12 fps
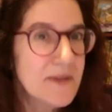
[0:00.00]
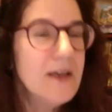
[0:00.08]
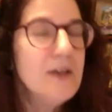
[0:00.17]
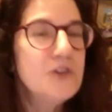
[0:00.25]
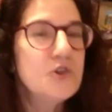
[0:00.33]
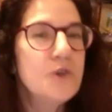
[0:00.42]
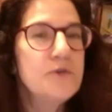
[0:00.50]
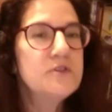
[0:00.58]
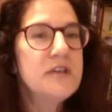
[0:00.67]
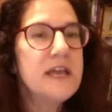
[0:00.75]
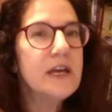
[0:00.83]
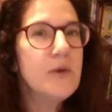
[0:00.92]
So if you
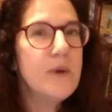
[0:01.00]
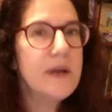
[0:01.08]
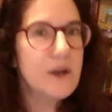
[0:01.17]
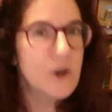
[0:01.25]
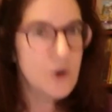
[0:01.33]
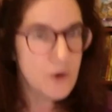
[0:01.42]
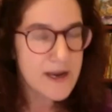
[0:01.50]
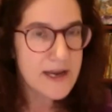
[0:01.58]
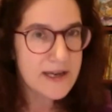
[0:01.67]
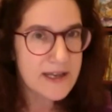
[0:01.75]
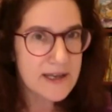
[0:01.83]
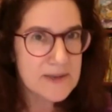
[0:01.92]
take away
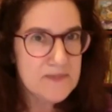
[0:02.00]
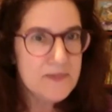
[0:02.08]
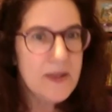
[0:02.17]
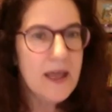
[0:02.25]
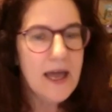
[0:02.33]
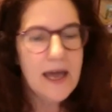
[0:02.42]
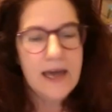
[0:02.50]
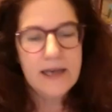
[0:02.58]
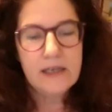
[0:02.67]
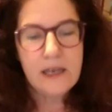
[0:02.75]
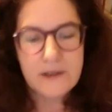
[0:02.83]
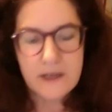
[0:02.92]
grading and a
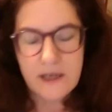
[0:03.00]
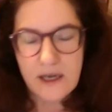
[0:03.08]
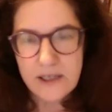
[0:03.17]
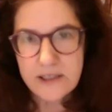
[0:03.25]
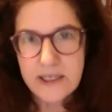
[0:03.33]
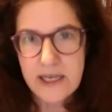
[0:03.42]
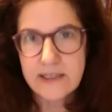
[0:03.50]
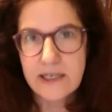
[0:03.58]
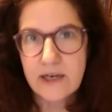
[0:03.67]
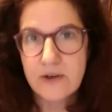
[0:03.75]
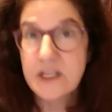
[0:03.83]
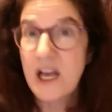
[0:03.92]
lot of the contact
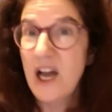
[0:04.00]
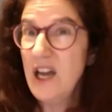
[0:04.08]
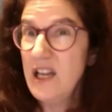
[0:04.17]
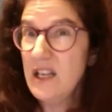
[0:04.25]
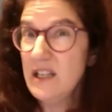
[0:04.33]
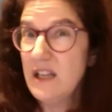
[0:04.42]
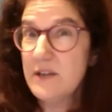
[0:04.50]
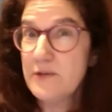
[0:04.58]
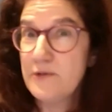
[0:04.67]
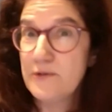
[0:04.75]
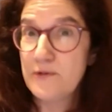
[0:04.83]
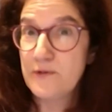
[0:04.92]
hours, I had a lot of
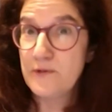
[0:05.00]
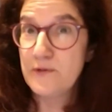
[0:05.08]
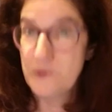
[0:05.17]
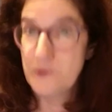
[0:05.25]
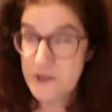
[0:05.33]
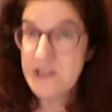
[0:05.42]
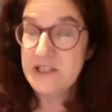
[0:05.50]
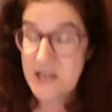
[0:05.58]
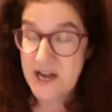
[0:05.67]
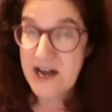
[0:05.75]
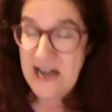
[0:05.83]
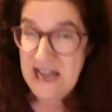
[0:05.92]
free
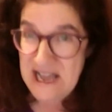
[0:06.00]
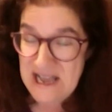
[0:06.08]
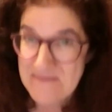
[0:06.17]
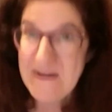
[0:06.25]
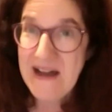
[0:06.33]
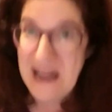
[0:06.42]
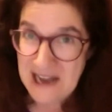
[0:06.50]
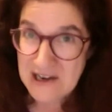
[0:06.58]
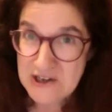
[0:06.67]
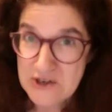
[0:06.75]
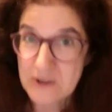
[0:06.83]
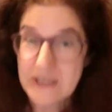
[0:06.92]
time,
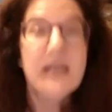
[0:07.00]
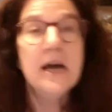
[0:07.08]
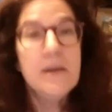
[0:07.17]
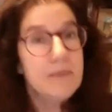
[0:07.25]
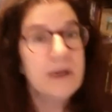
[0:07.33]
actually, but I